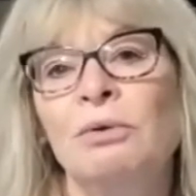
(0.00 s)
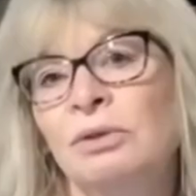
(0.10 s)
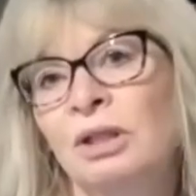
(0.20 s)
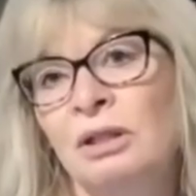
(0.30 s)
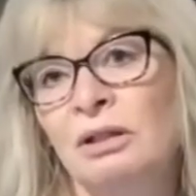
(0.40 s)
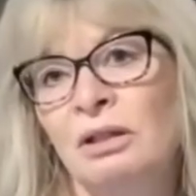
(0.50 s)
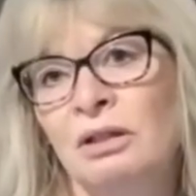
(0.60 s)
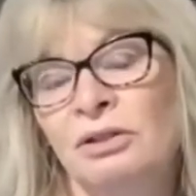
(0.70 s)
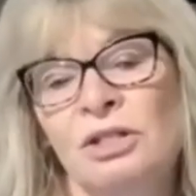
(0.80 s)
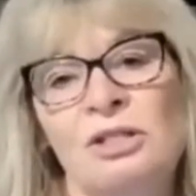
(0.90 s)
whole year,
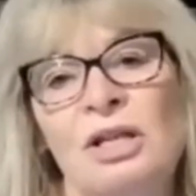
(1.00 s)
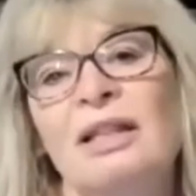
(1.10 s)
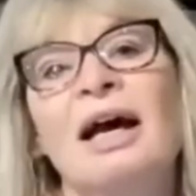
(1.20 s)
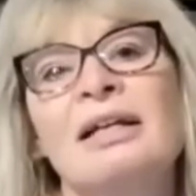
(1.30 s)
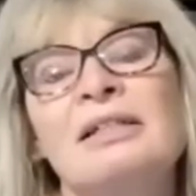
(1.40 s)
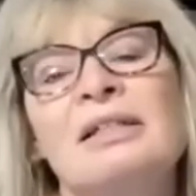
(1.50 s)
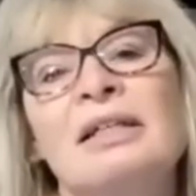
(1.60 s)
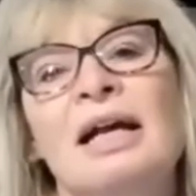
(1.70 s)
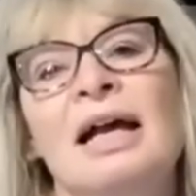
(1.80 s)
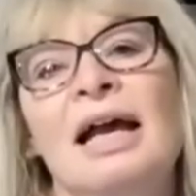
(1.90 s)
just like that.
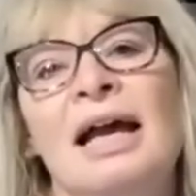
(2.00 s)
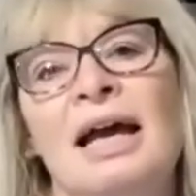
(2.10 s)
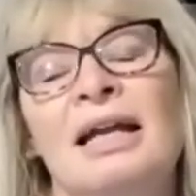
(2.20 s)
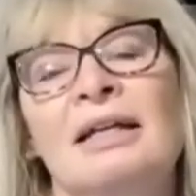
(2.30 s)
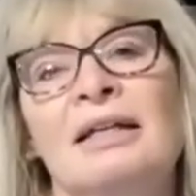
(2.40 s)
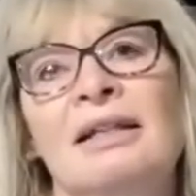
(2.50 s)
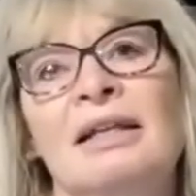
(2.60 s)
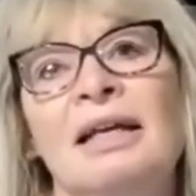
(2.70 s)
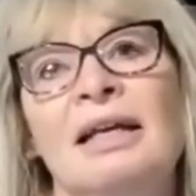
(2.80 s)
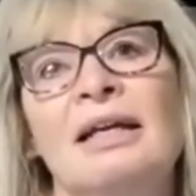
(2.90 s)
And
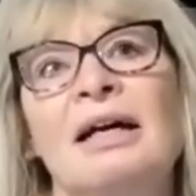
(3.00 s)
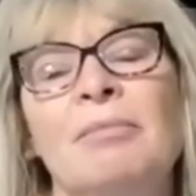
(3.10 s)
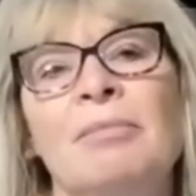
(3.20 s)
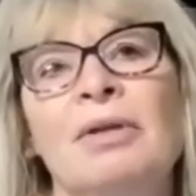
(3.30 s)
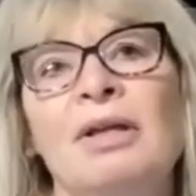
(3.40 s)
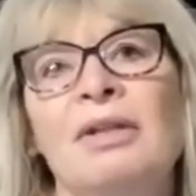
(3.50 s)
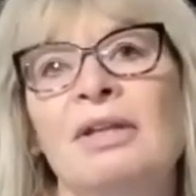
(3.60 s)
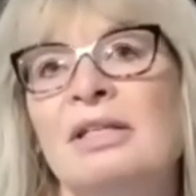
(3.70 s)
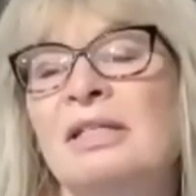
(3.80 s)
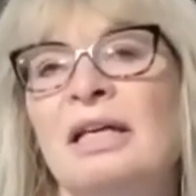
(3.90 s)
they um,
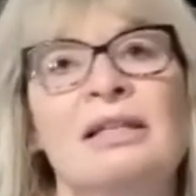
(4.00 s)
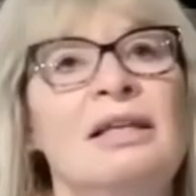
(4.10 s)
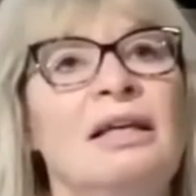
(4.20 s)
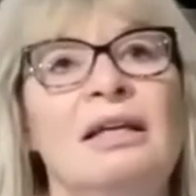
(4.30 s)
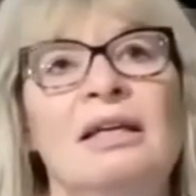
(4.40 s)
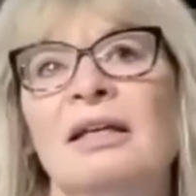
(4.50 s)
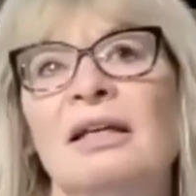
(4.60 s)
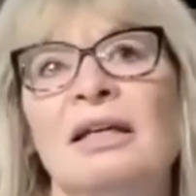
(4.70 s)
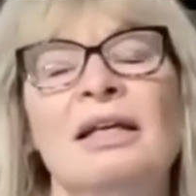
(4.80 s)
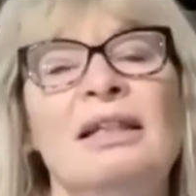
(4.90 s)
they said they
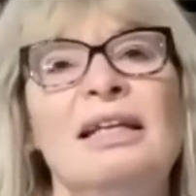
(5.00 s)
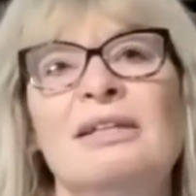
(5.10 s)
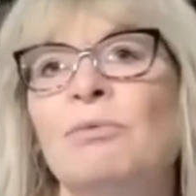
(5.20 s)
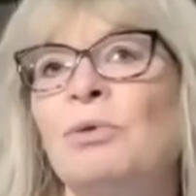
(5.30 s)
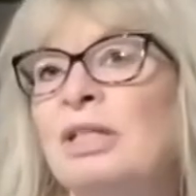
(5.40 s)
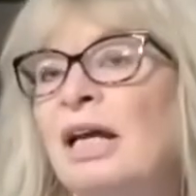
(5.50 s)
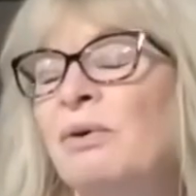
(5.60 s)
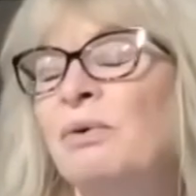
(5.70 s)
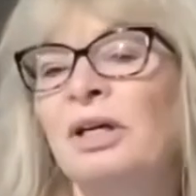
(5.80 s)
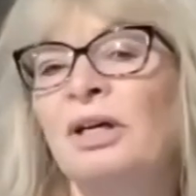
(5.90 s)
they weren't
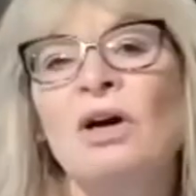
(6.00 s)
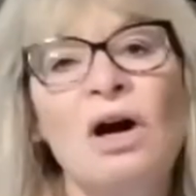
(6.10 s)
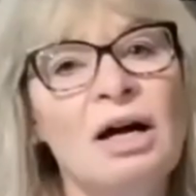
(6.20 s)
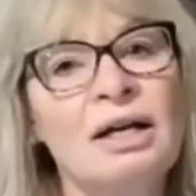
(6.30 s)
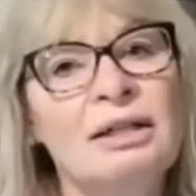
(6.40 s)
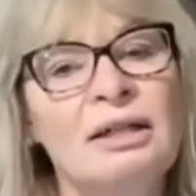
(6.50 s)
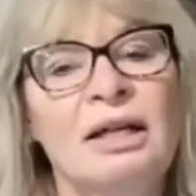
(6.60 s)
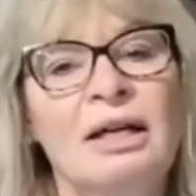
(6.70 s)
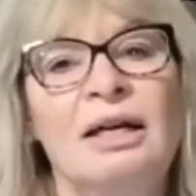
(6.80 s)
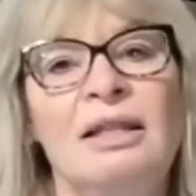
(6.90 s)
angry at God.
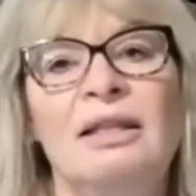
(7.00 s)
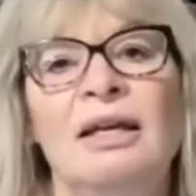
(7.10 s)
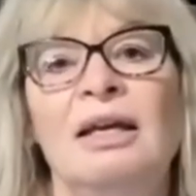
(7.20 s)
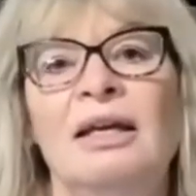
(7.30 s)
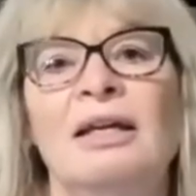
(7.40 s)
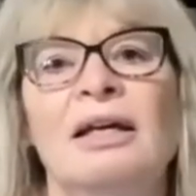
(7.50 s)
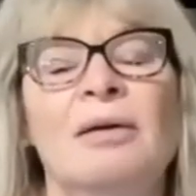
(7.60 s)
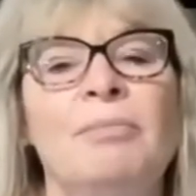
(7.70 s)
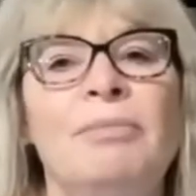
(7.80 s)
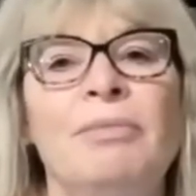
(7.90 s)
They
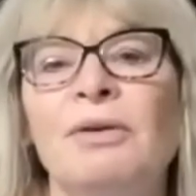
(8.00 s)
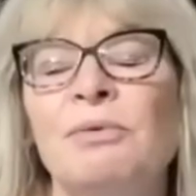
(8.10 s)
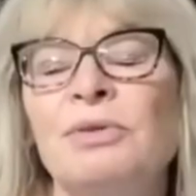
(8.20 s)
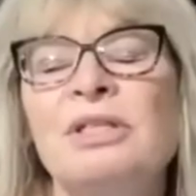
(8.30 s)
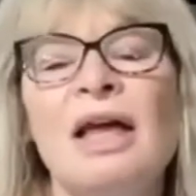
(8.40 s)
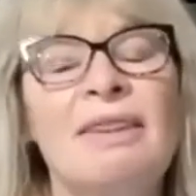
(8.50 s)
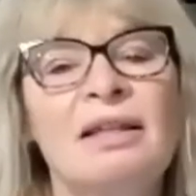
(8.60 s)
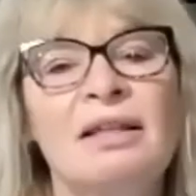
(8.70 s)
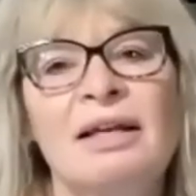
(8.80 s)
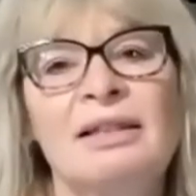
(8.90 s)
um, there was
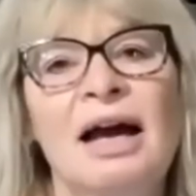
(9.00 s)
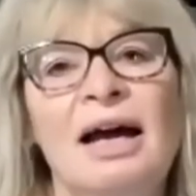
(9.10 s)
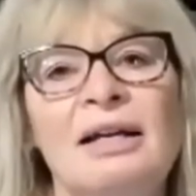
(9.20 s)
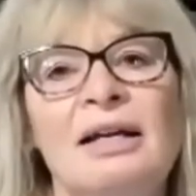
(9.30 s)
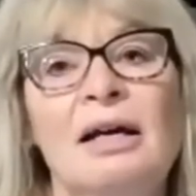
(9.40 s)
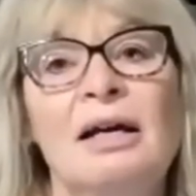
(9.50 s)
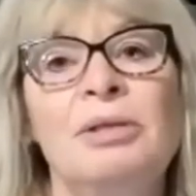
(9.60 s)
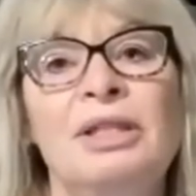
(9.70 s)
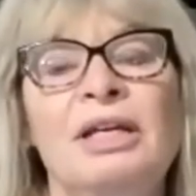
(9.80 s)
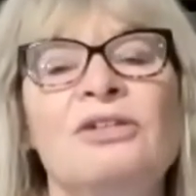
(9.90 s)
nothing like that
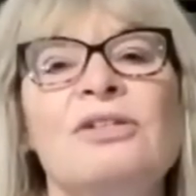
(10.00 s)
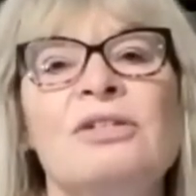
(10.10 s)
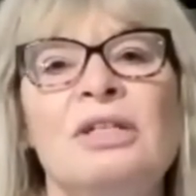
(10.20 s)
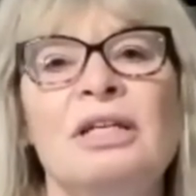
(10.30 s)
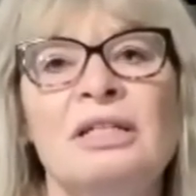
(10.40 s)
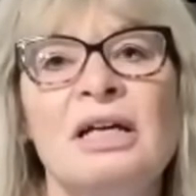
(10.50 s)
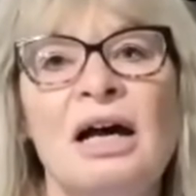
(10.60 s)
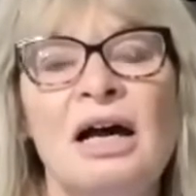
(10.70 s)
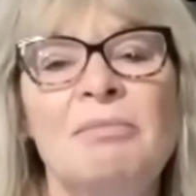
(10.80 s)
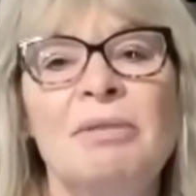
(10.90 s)
but they just needed
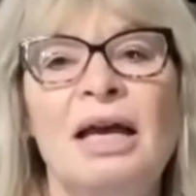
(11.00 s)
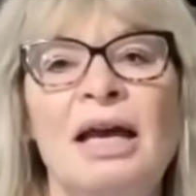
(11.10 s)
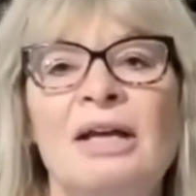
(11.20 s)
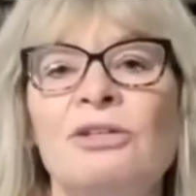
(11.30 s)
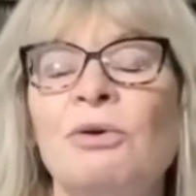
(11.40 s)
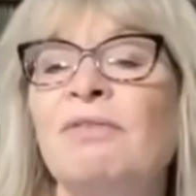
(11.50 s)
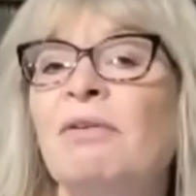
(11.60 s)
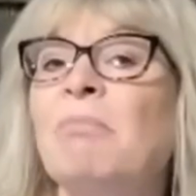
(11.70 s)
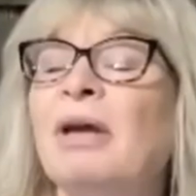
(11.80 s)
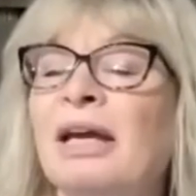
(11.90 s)
time. So if
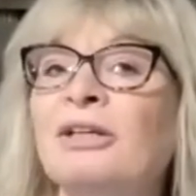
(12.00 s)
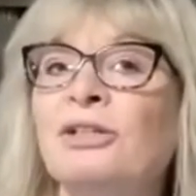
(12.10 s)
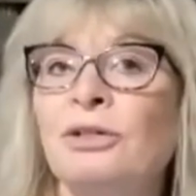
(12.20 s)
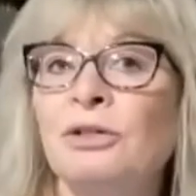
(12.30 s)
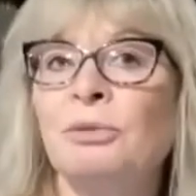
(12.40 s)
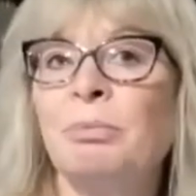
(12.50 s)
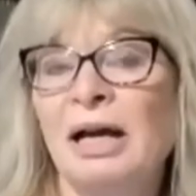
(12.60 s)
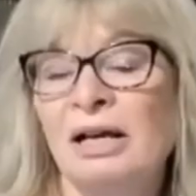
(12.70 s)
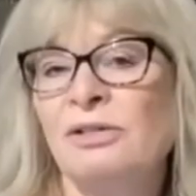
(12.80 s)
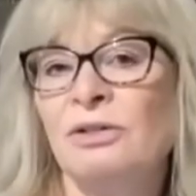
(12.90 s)
a mega church
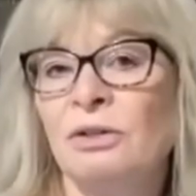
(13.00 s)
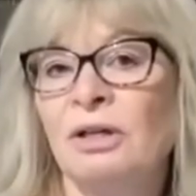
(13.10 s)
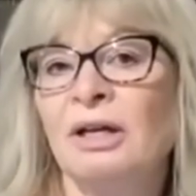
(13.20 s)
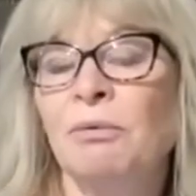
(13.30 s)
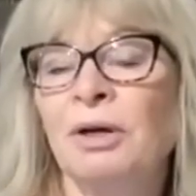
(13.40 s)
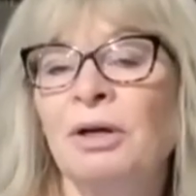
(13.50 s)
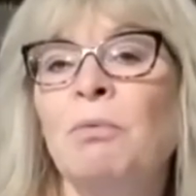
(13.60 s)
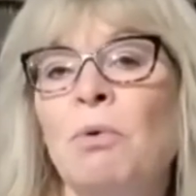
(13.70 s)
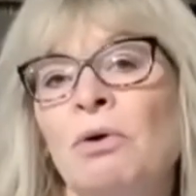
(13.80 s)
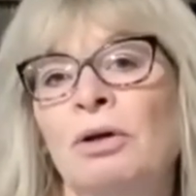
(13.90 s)
pastor like Rick
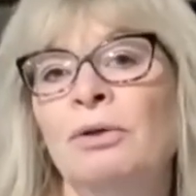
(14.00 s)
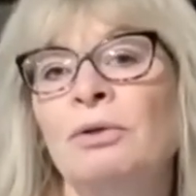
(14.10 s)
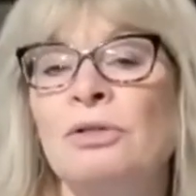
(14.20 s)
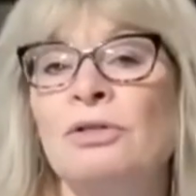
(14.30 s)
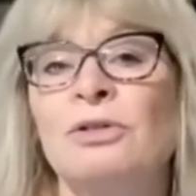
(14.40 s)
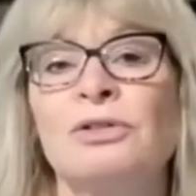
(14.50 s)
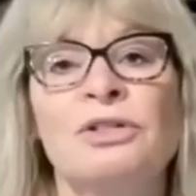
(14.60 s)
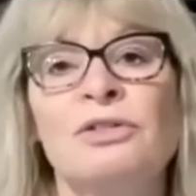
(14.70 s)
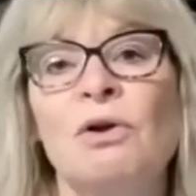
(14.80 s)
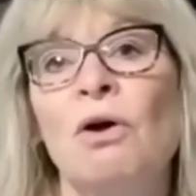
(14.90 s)
Warren, who has
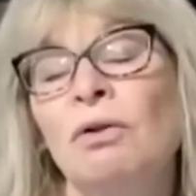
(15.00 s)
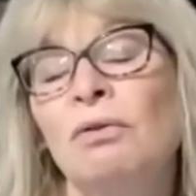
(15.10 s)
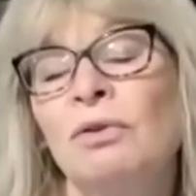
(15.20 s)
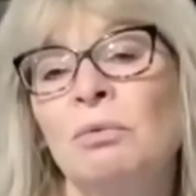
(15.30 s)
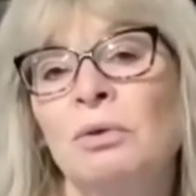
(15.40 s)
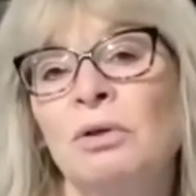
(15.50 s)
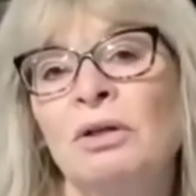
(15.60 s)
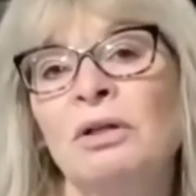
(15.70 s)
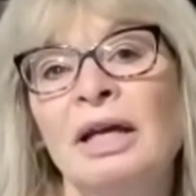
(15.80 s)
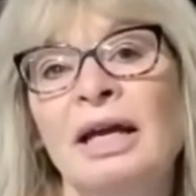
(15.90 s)
churches all over the
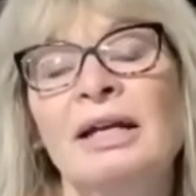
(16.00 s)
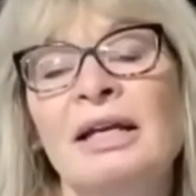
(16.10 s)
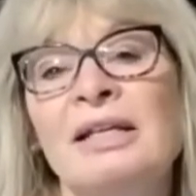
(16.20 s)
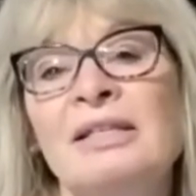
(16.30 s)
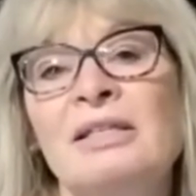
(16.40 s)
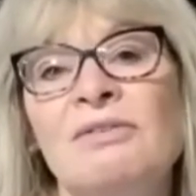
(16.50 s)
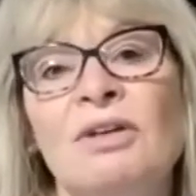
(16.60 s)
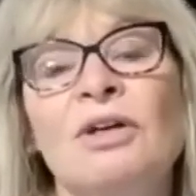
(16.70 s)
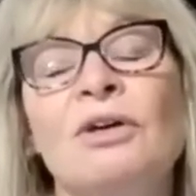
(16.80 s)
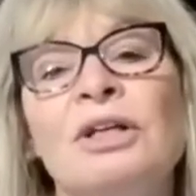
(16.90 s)
world and has his
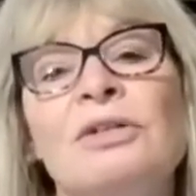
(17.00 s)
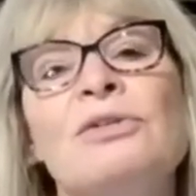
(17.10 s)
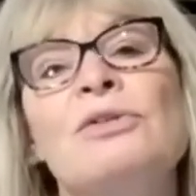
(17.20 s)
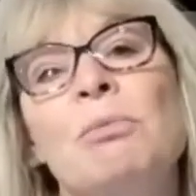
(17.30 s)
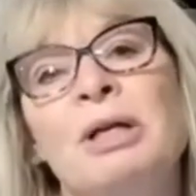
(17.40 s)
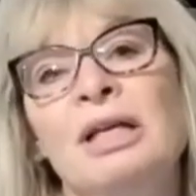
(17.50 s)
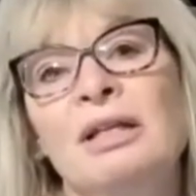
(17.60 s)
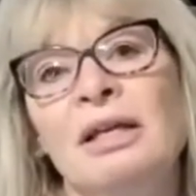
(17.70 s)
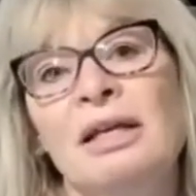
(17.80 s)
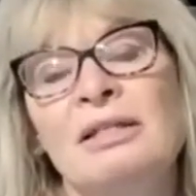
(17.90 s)
finger in so many
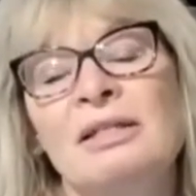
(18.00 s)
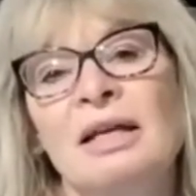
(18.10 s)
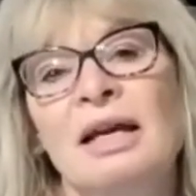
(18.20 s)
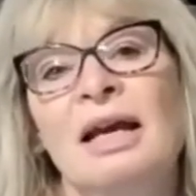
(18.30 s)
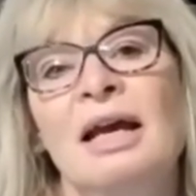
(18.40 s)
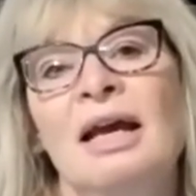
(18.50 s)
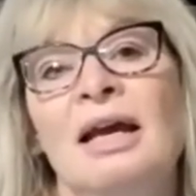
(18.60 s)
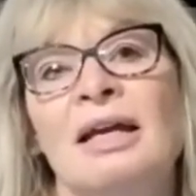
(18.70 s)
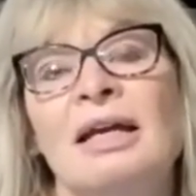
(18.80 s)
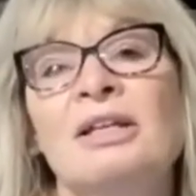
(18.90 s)
things,
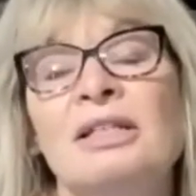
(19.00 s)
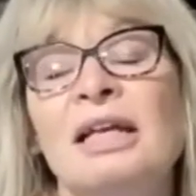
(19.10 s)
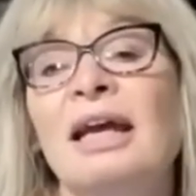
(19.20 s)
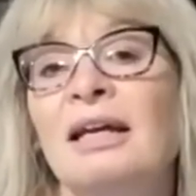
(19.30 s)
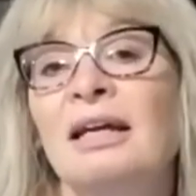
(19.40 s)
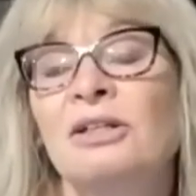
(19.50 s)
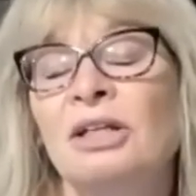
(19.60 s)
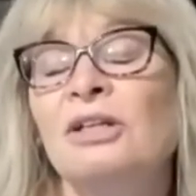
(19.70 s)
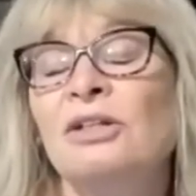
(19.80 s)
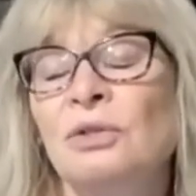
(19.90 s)
can
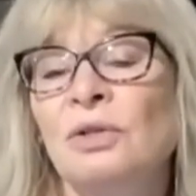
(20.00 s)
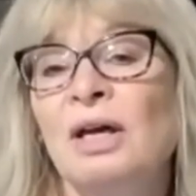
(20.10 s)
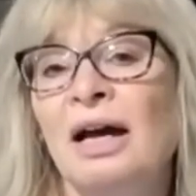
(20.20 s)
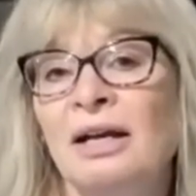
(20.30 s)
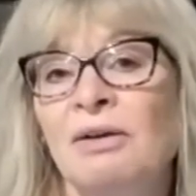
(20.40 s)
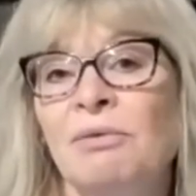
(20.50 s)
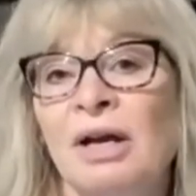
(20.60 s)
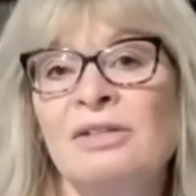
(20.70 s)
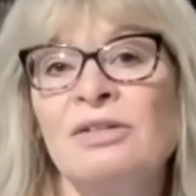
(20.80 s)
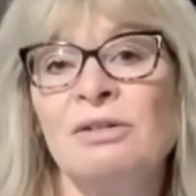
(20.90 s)
take can do that and
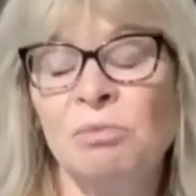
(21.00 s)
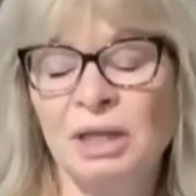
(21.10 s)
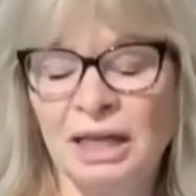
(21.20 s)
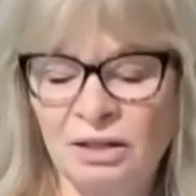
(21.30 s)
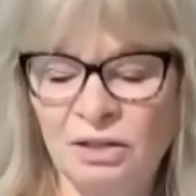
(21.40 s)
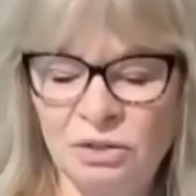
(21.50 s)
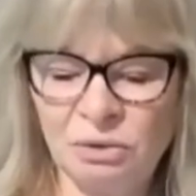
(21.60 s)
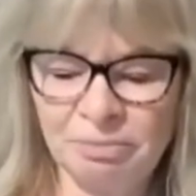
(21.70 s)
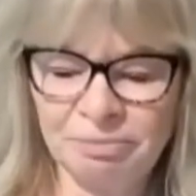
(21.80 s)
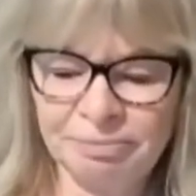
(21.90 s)
rest, we can too.